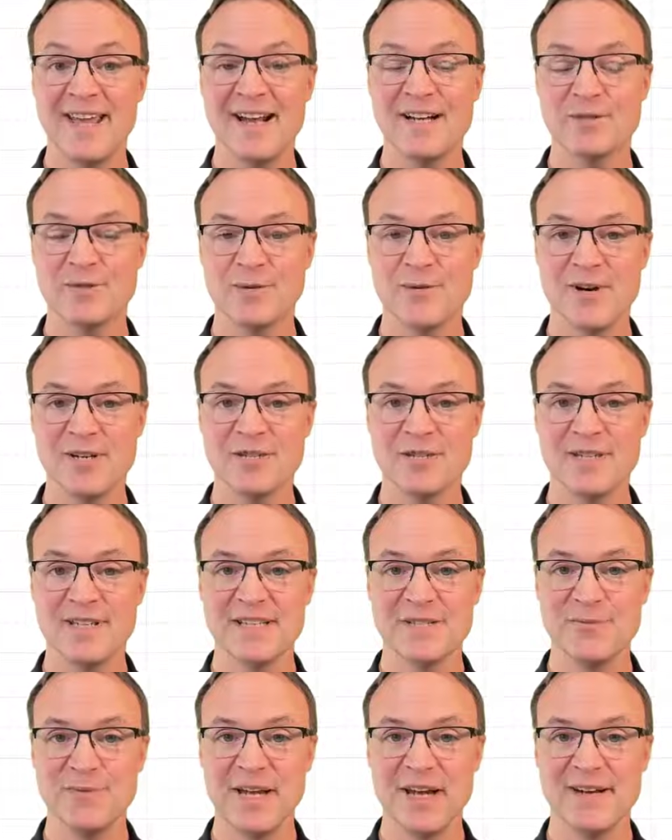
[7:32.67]
Thanks for watching
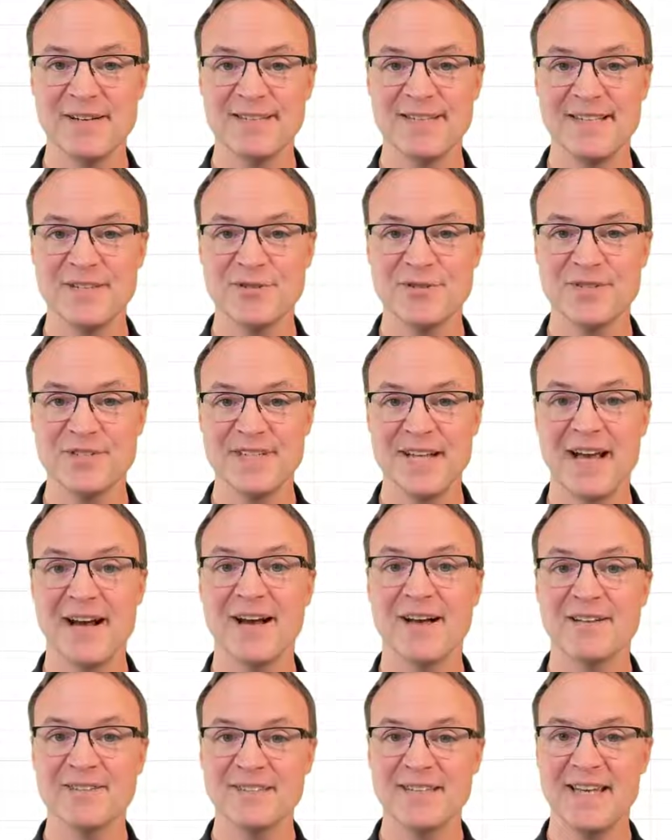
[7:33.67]
this week on Teachers
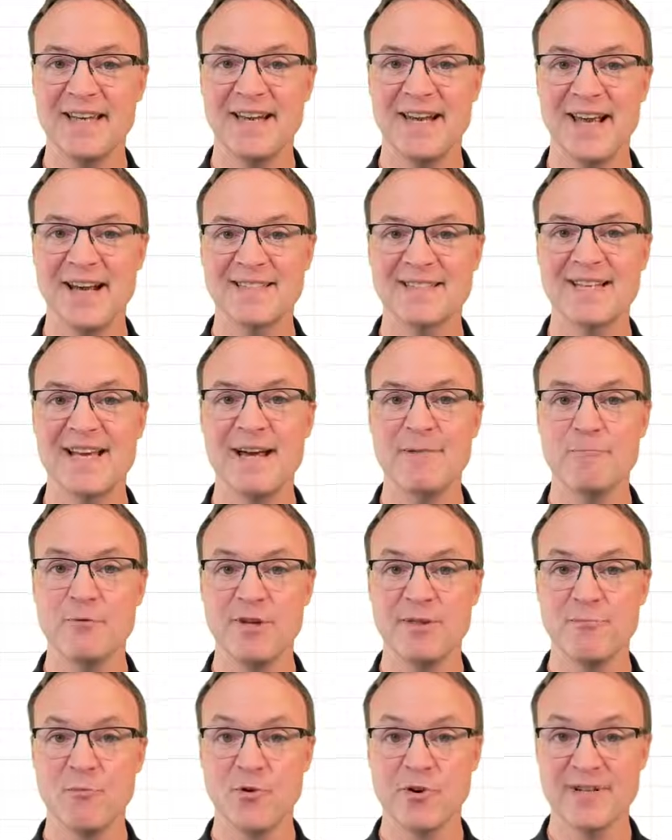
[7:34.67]
Tech. I'll see you next time
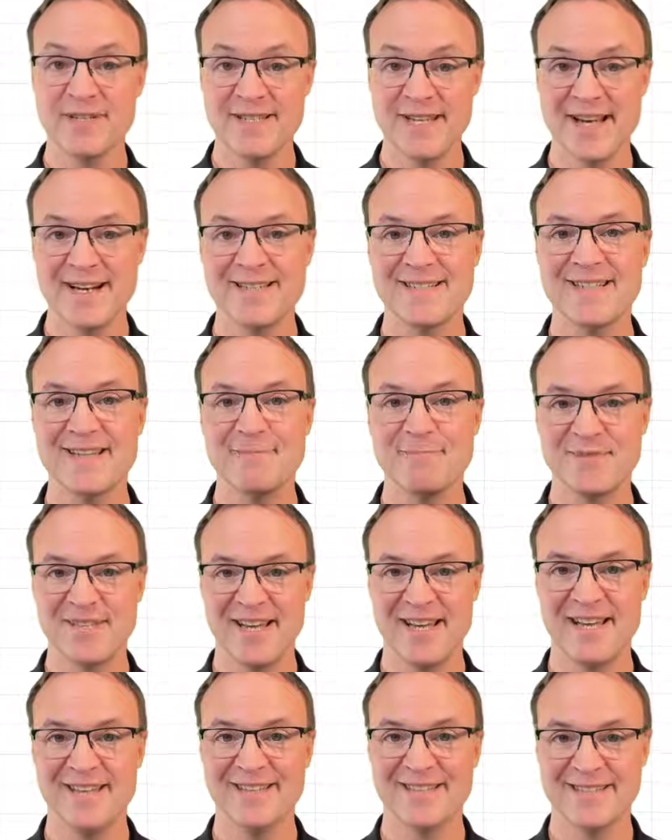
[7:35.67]
with more tech tips
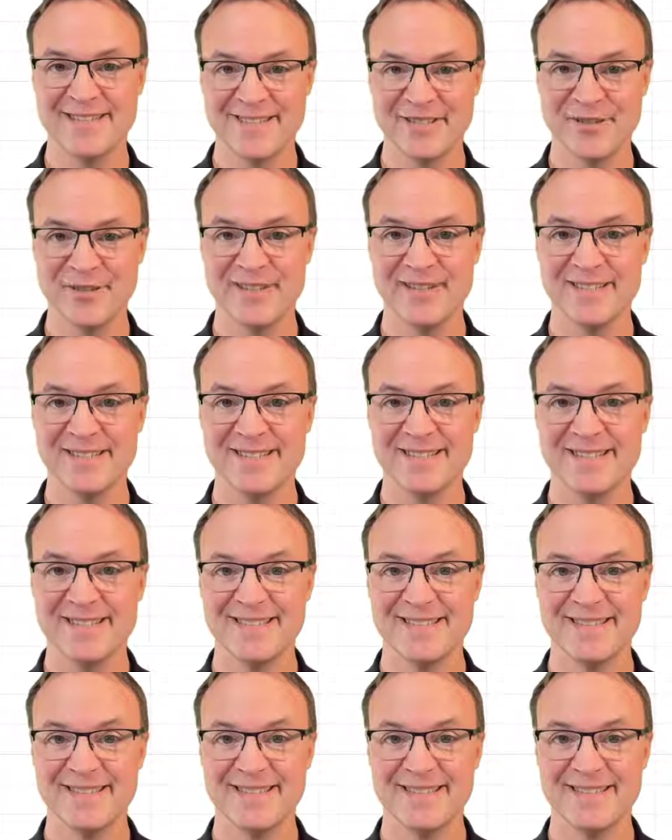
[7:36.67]
and tutorials.
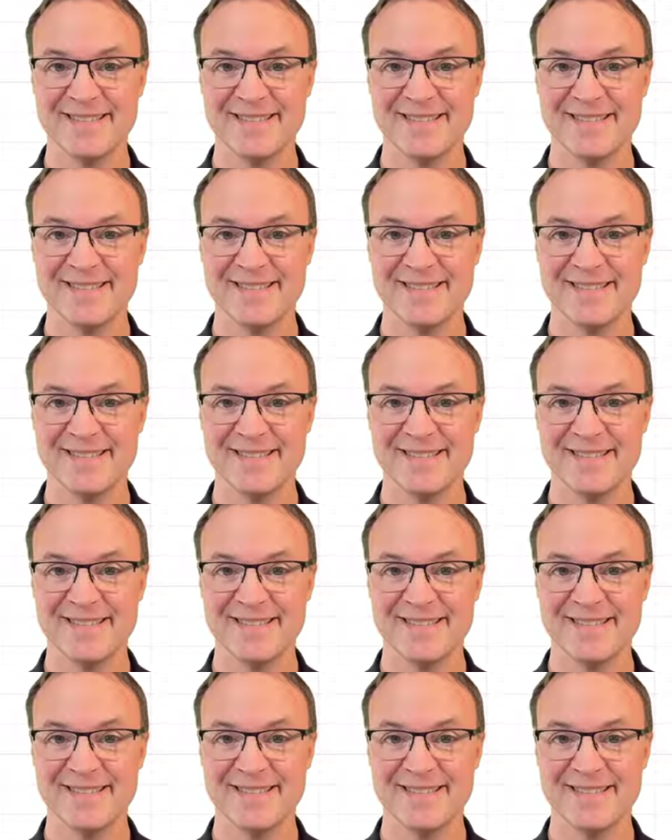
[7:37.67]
